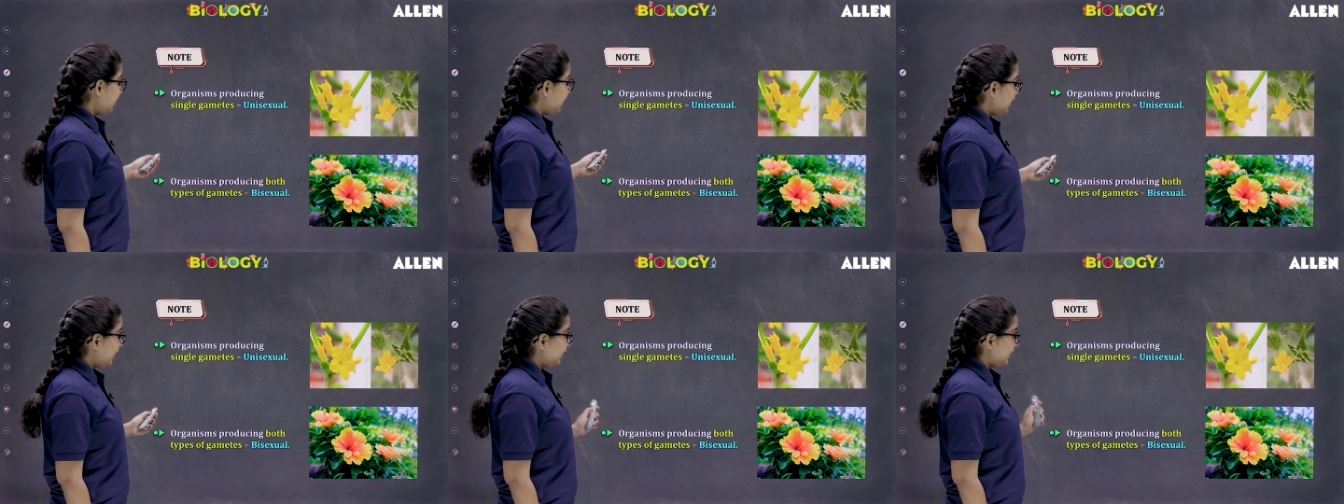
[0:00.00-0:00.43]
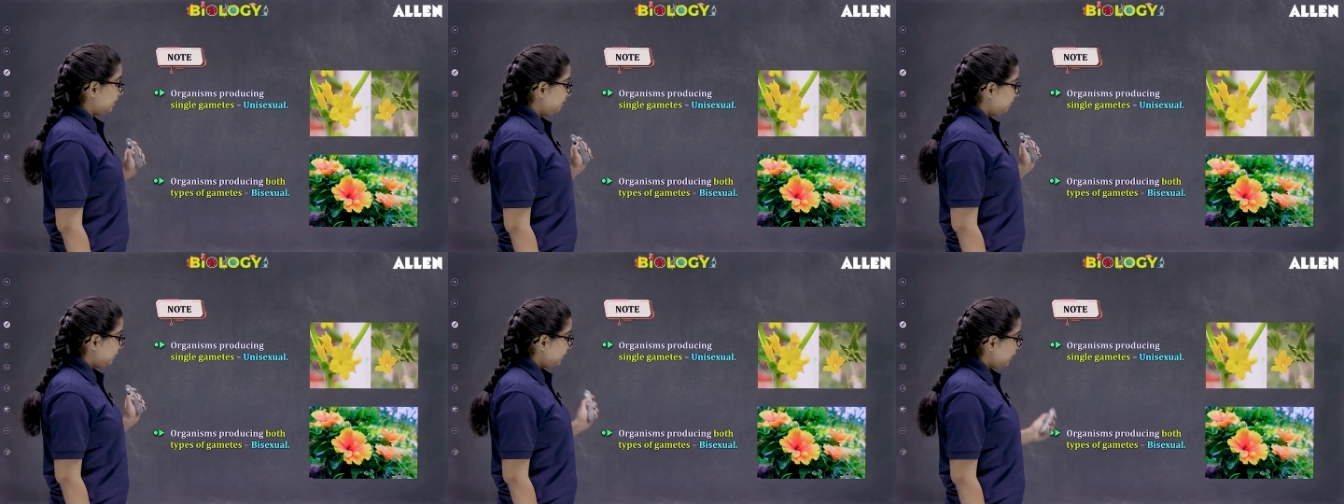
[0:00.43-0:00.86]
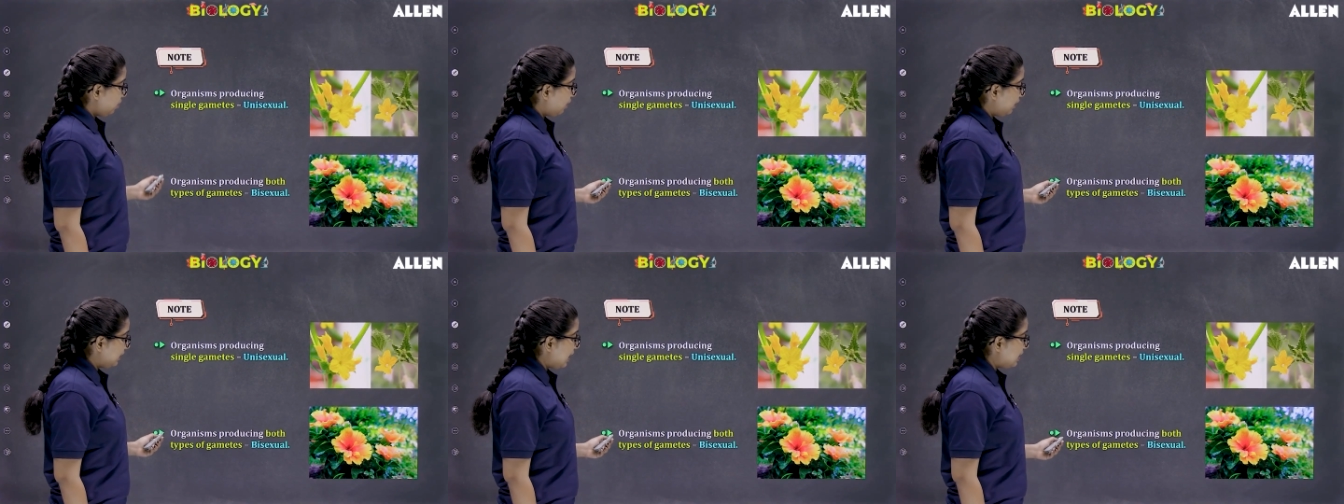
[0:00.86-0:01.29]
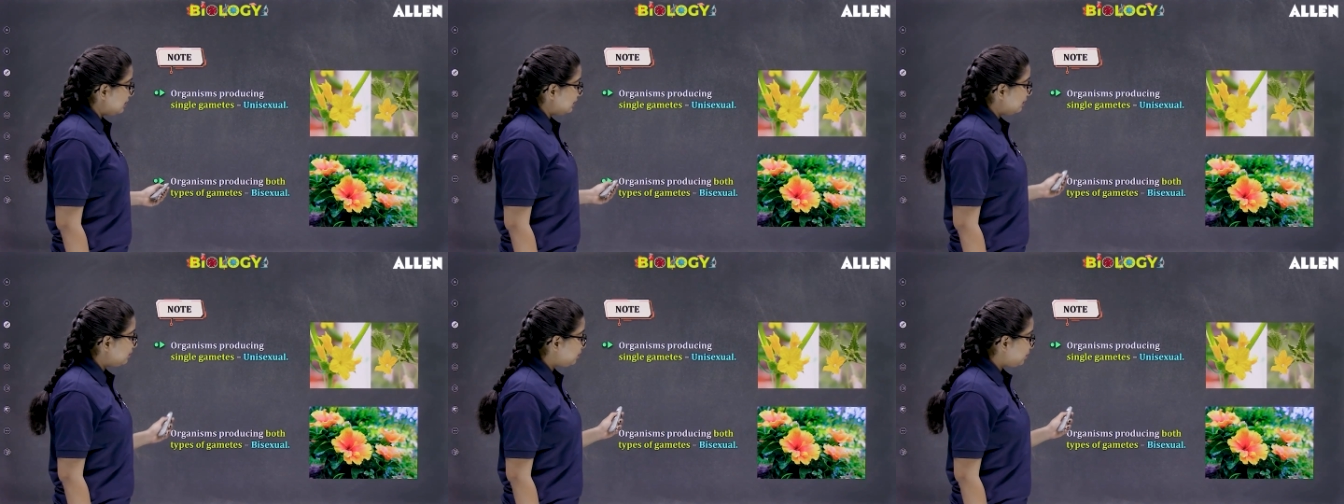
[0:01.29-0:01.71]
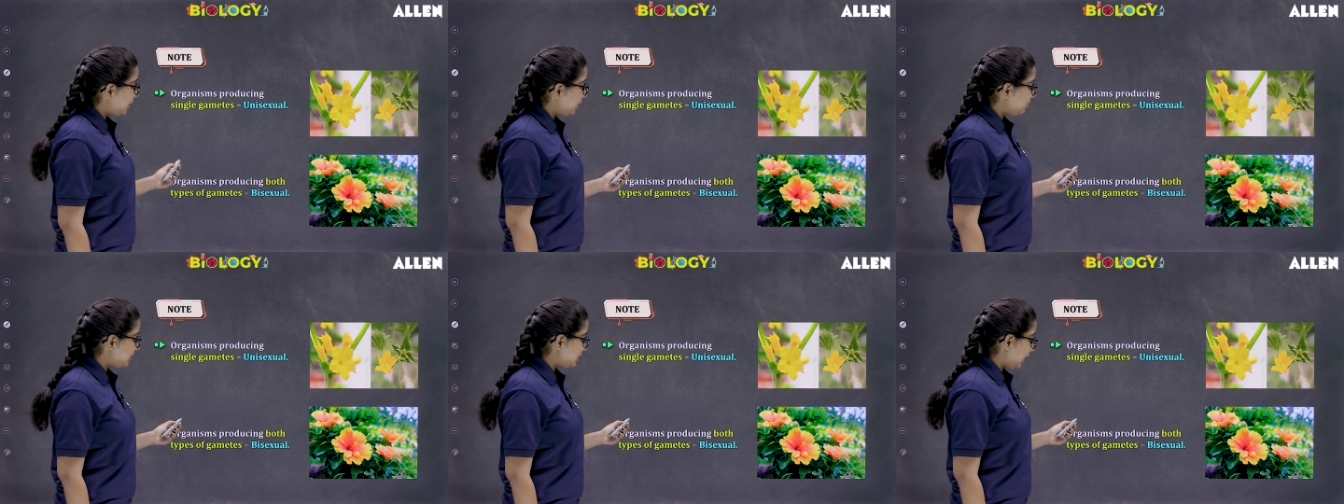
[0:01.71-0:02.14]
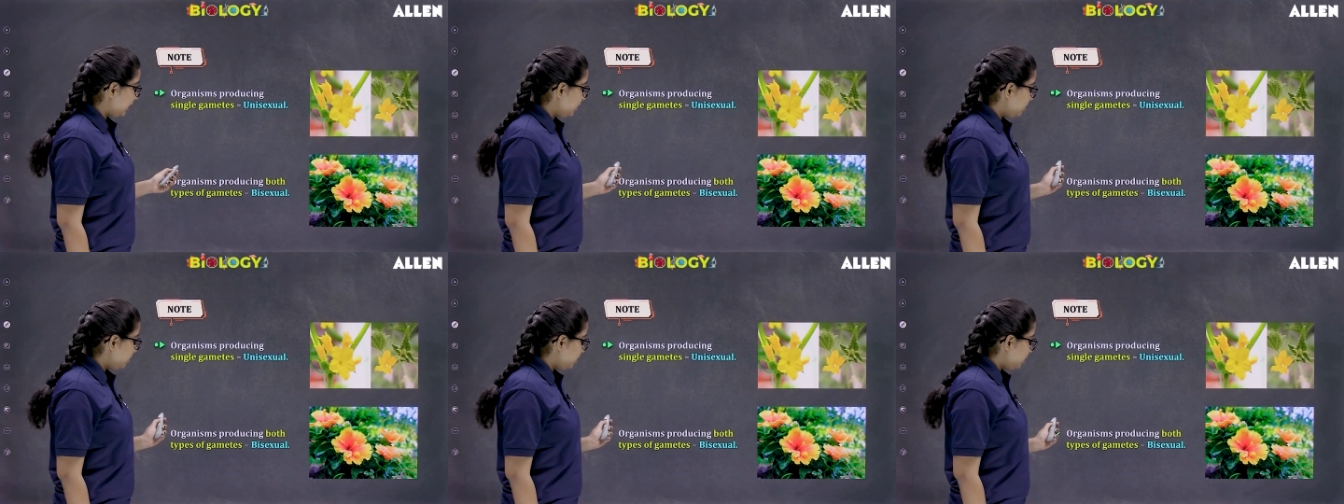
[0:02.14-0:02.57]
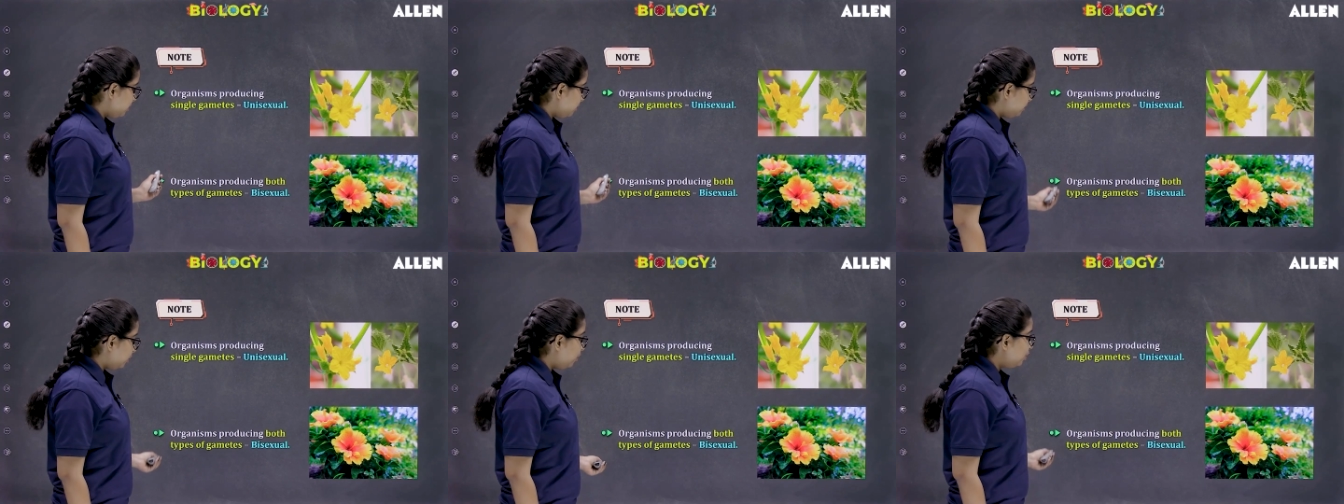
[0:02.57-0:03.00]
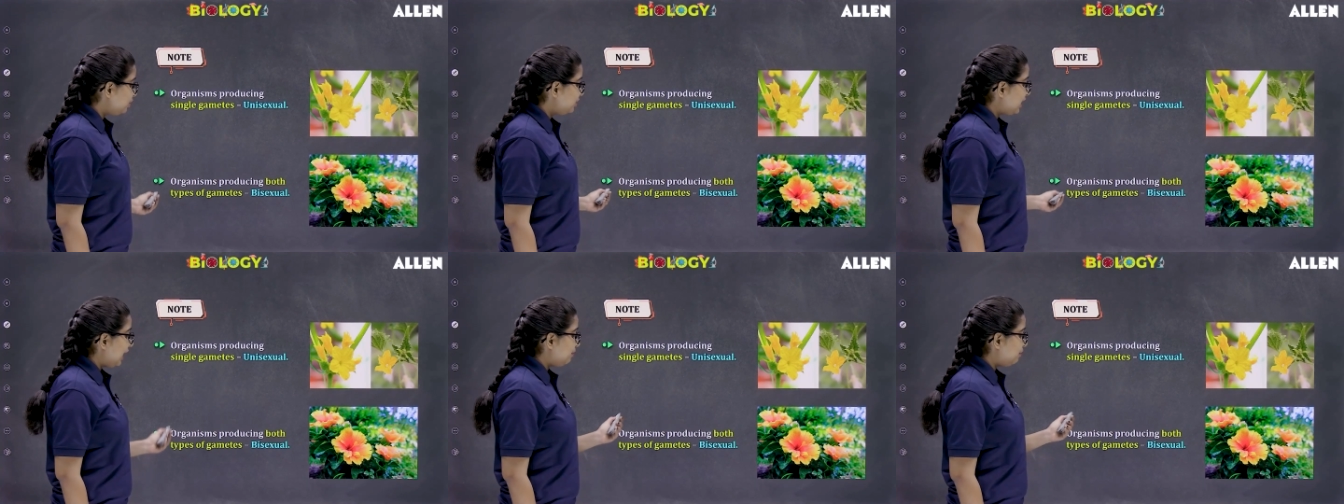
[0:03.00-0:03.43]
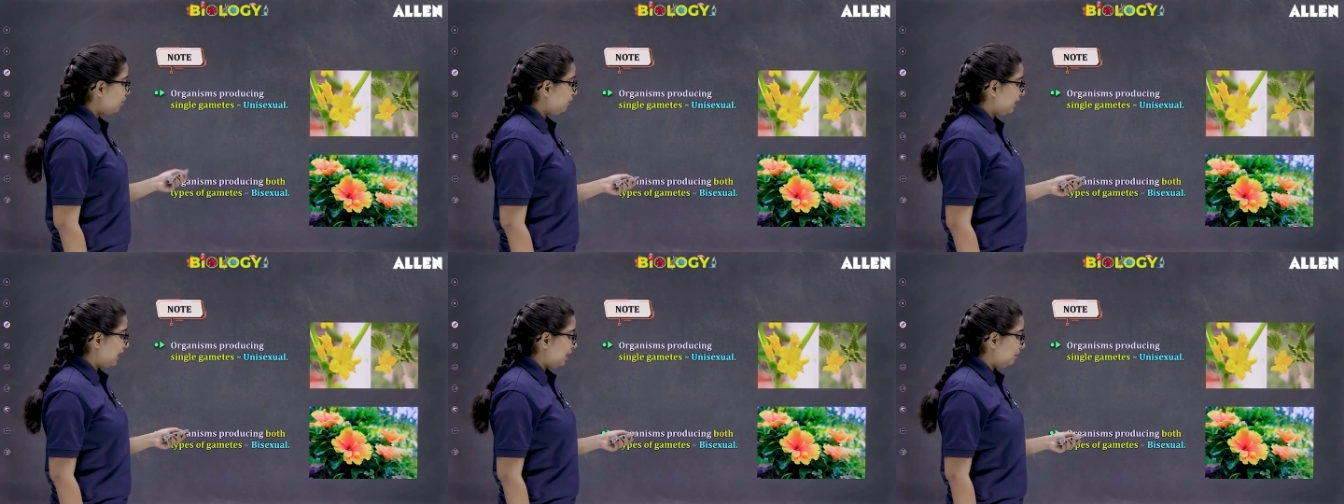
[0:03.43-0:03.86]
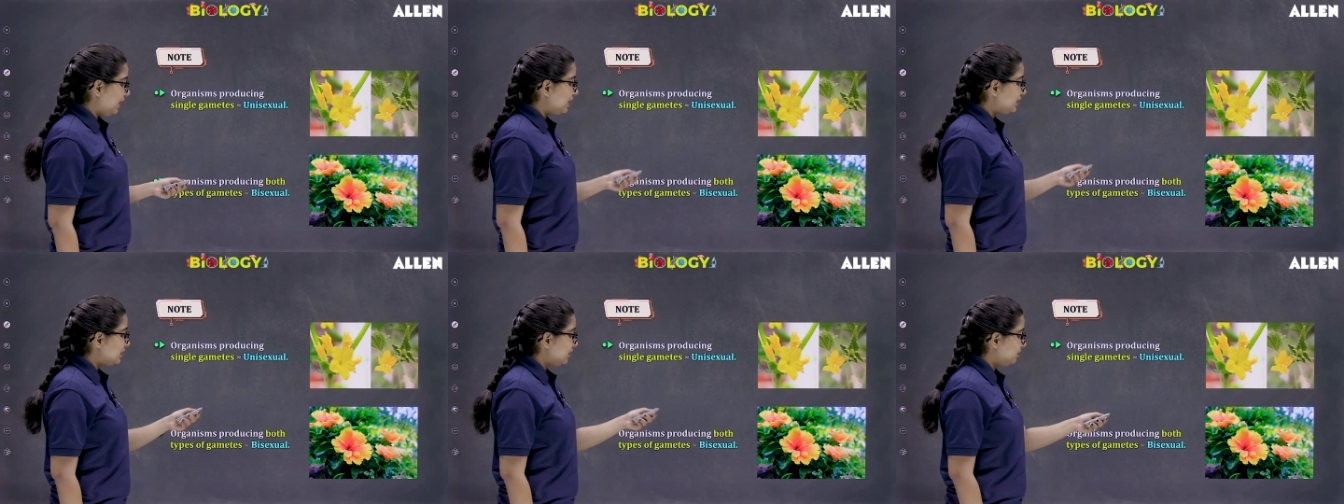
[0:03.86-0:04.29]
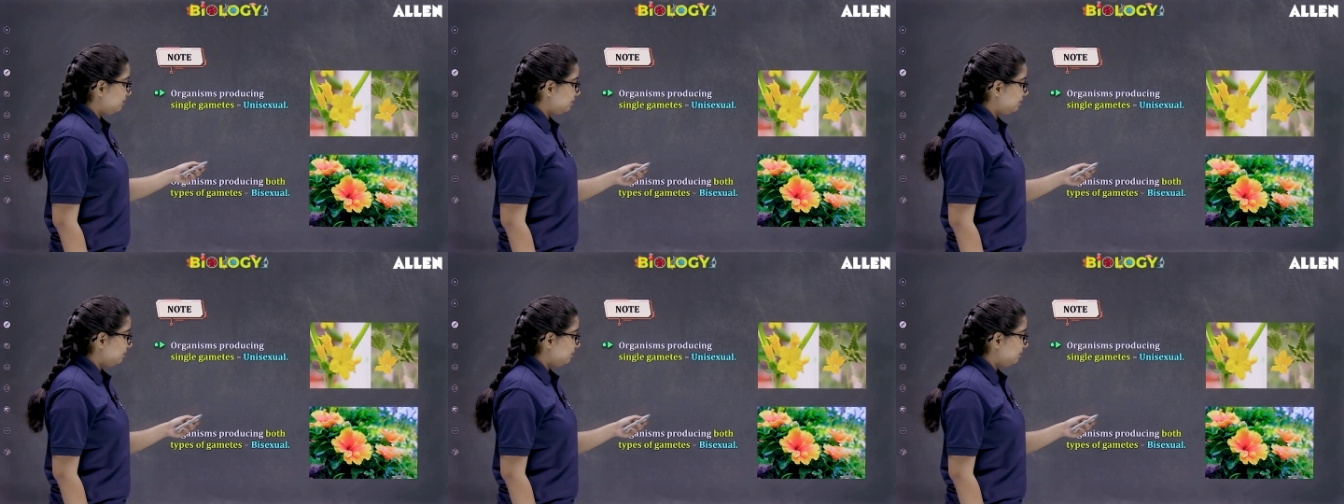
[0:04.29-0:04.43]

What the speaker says: and the organisms producing both type of gametes,